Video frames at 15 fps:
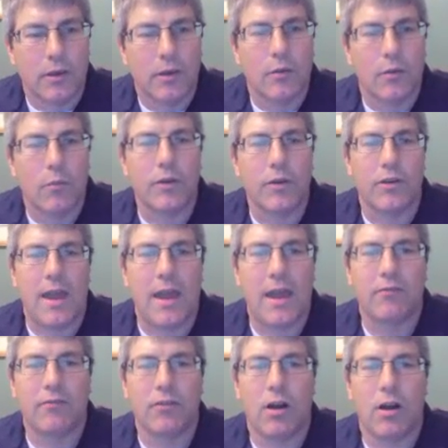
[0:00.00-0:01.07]
when you have
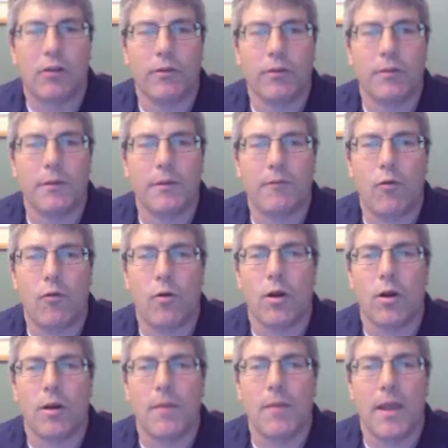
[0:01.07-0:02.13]
logarithmic
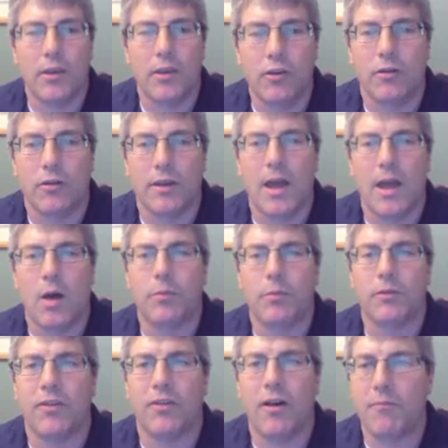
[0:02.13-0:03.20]
form, you can help
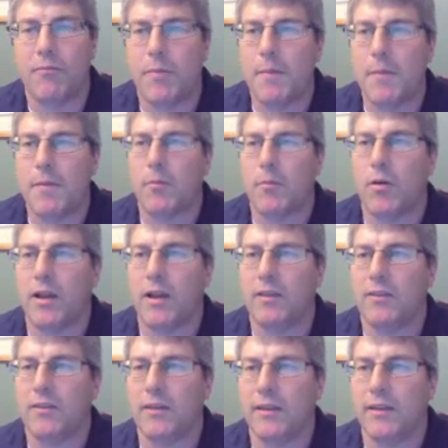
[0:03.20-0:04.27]
yourself by
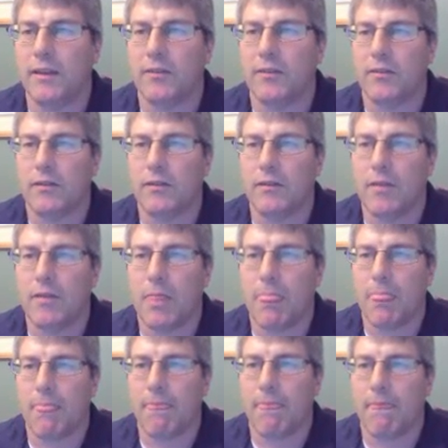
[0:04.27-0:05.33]
memorizing this.
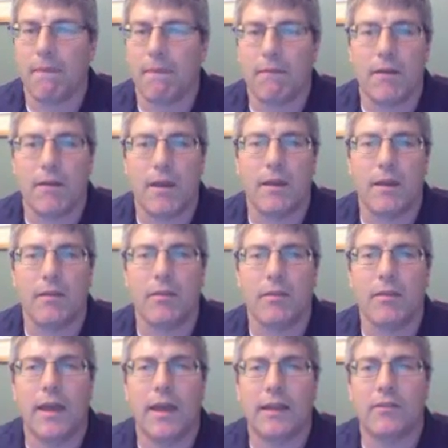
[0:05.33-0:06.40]
Okay,
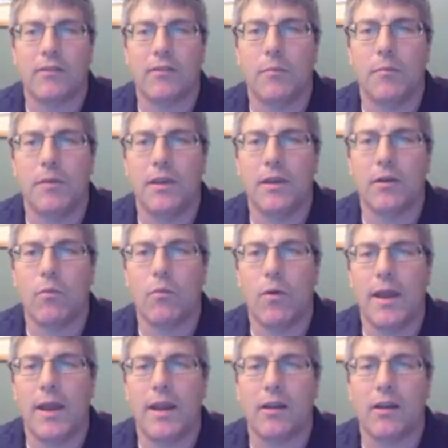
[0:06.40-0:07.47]
that's going to be your
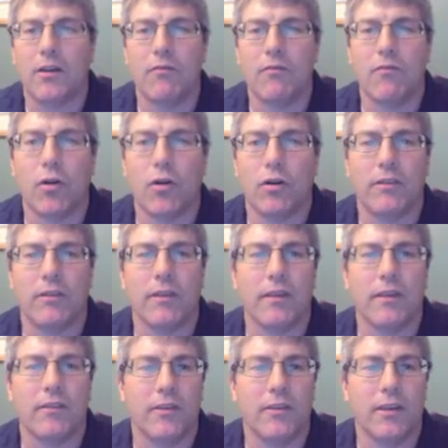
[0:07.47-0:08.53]
way to convert
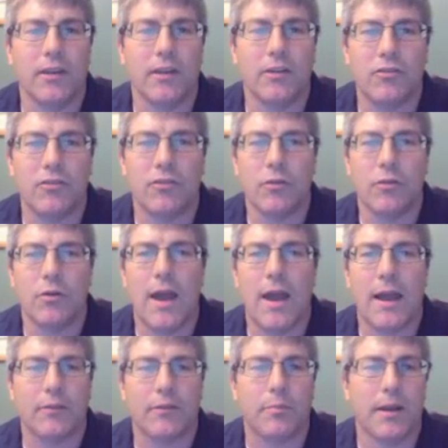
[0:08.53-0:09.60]
this into
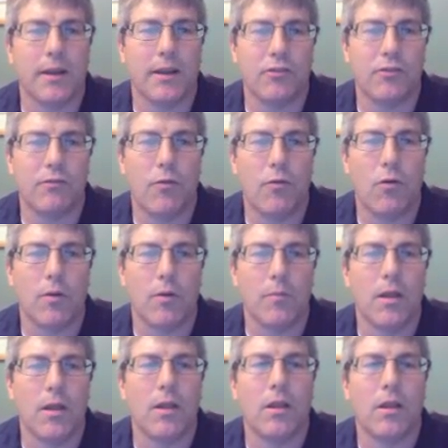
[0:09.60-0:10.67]
exponential form.
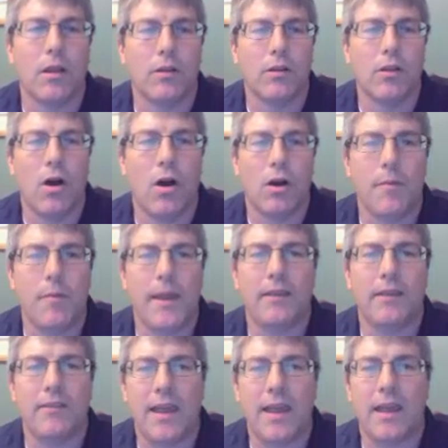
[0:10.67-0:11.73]
Log base
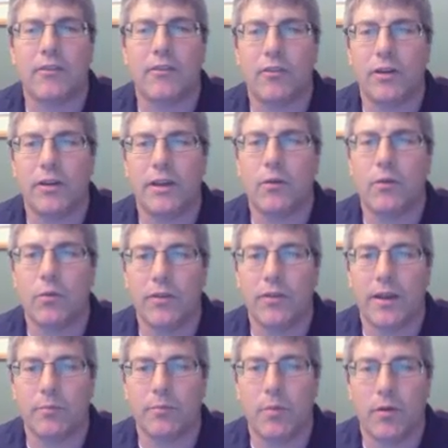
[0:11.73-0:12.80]
answer equals
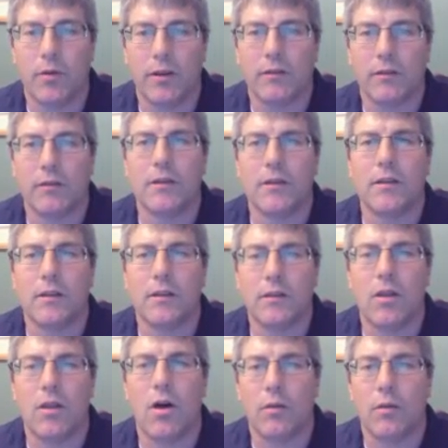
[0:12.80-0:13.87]
exponent.
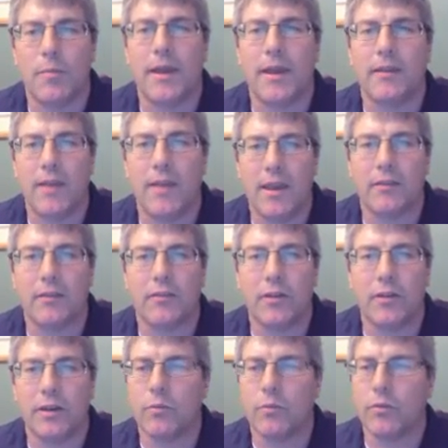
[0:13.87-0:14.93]
Log base answer
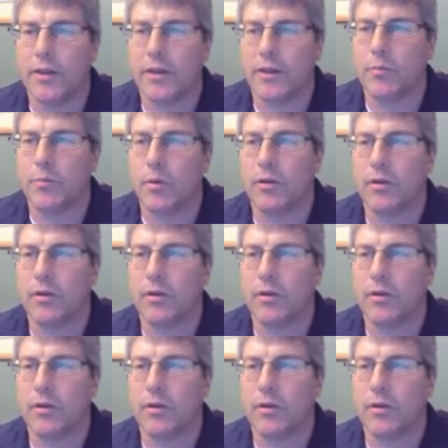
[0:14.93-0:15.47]
equals exponent.